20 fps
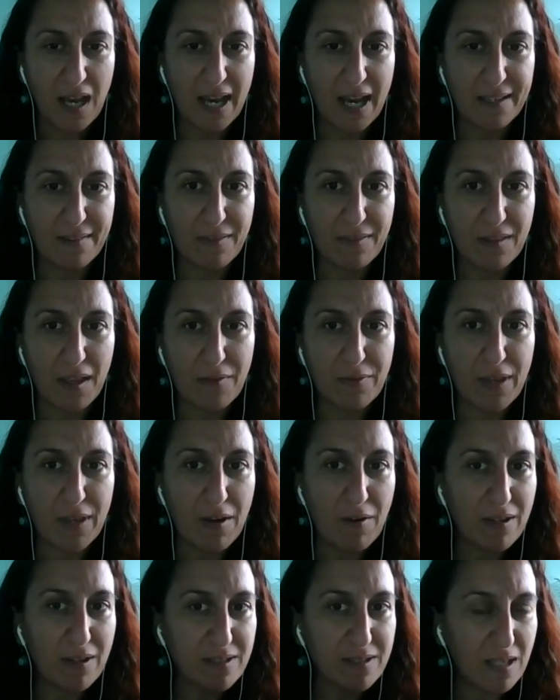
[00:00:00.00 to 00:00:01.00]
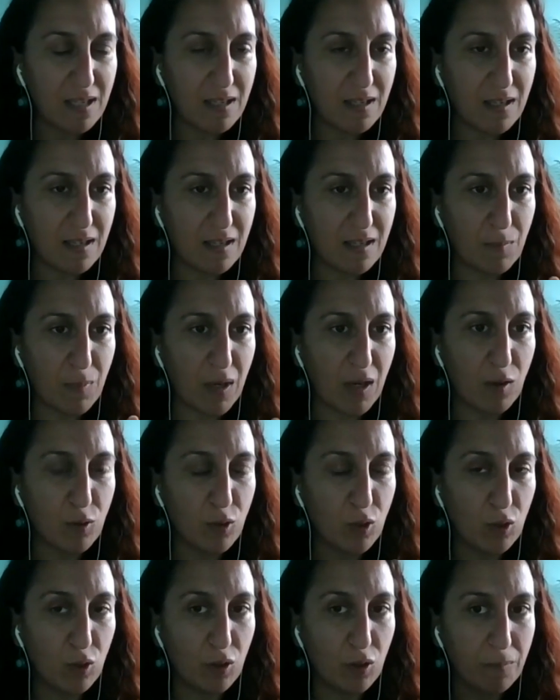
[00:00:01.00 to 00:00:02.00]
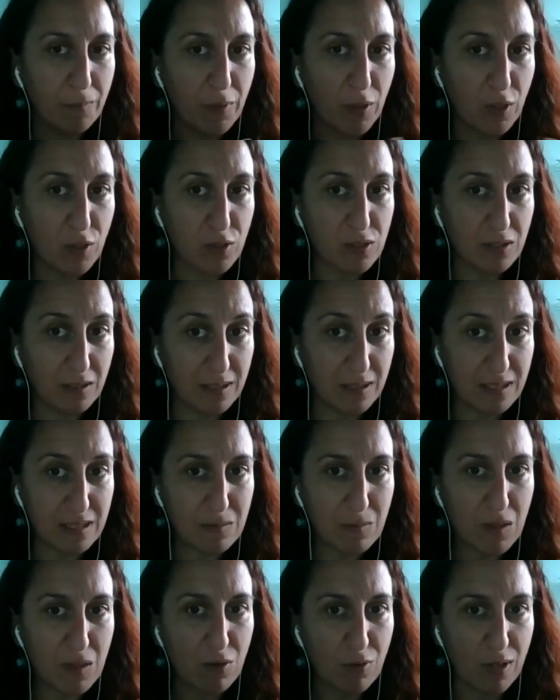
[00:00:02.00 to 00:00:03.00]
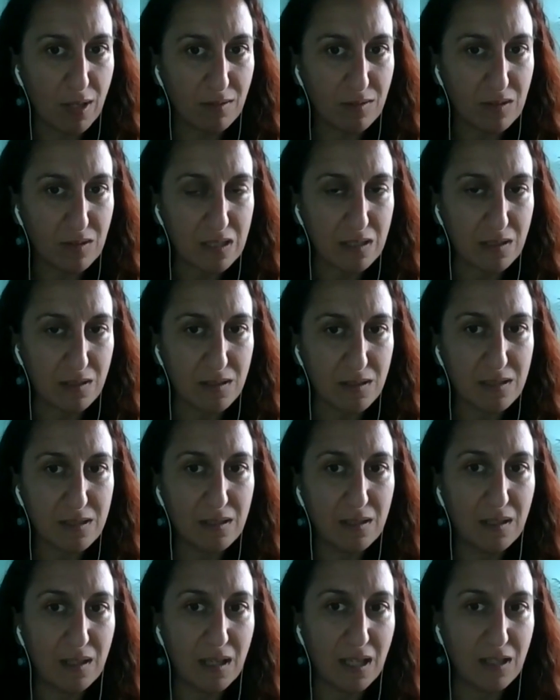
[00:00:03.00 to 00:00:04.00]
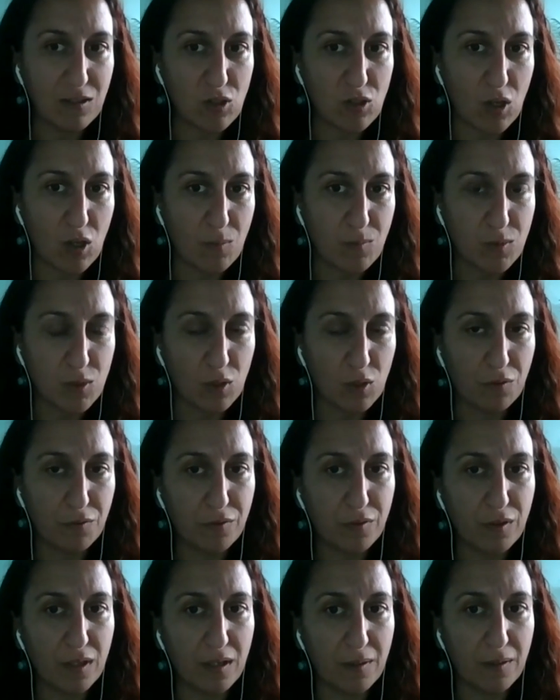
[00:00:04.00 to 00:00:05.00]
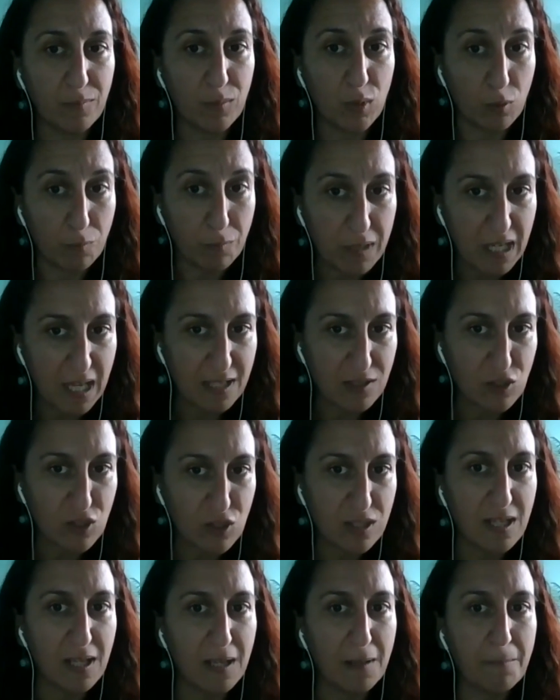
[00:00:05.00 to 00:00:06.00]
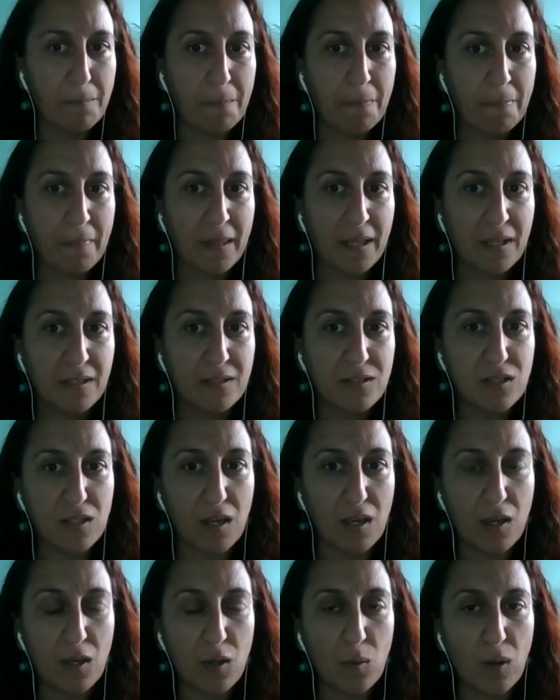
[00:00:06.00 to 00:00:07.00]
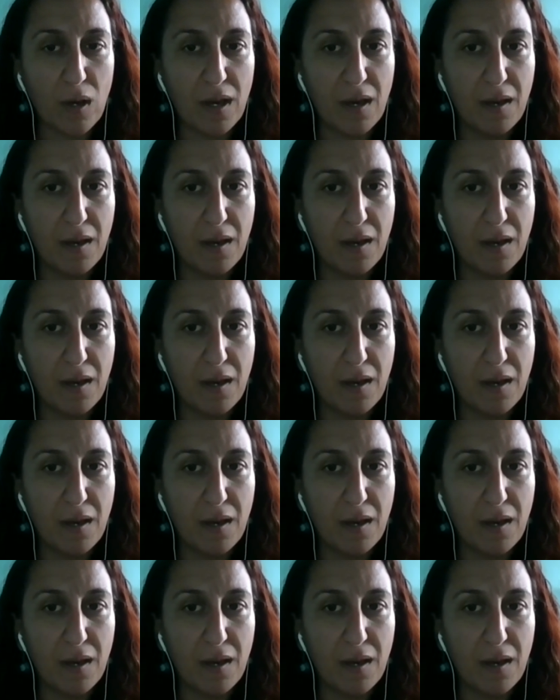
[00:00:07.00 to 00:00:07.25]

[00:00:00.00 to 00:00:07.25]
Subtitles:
And they're asking about your personal experiences in terms of your PhD. So